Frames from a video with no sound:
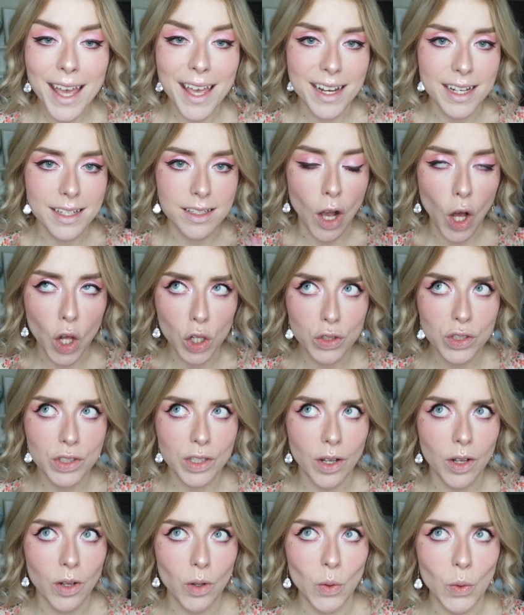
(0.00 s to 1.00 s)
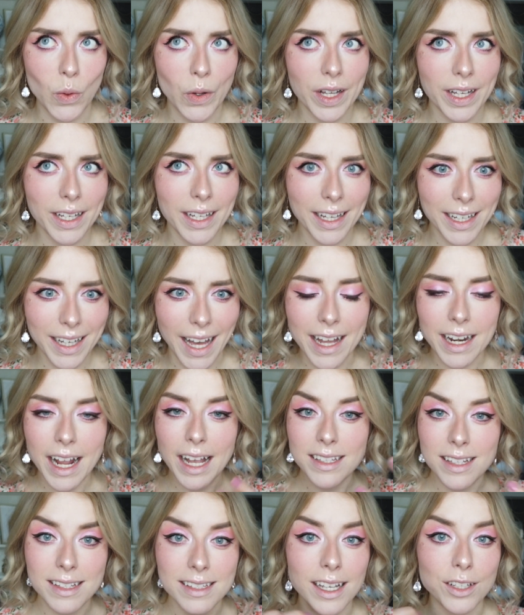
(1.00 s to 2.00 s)
It is also kind
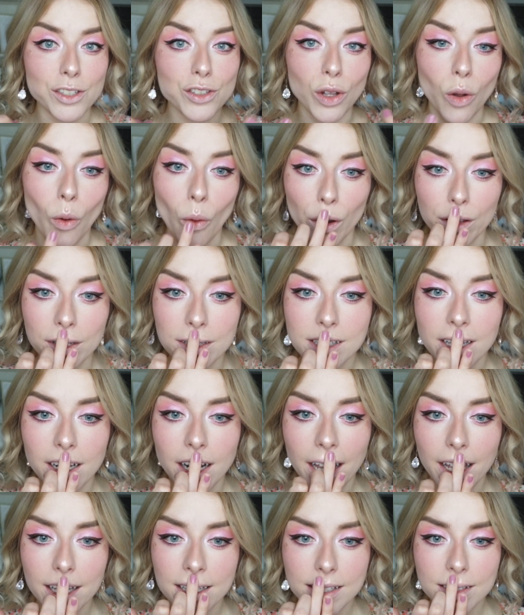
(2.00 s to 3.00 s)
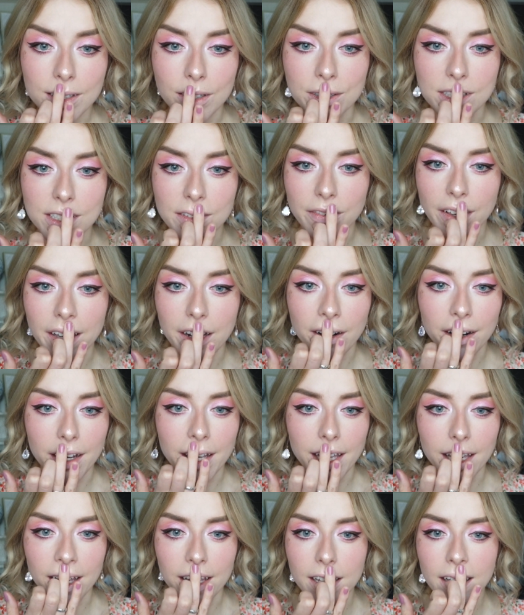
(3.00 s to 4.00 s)
of has essential oils in it, so it's
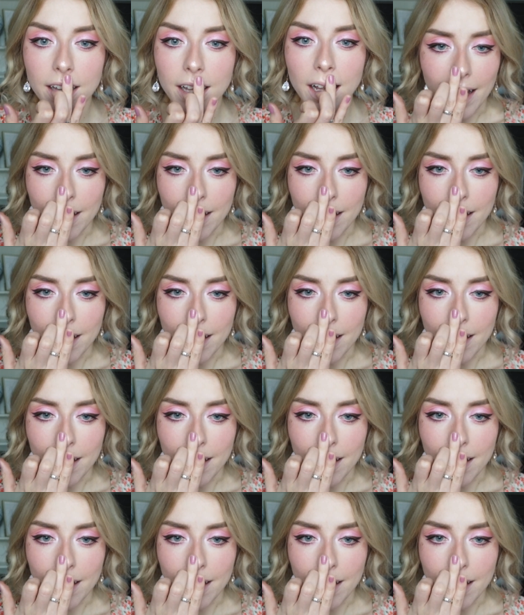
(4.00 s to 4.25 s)
very,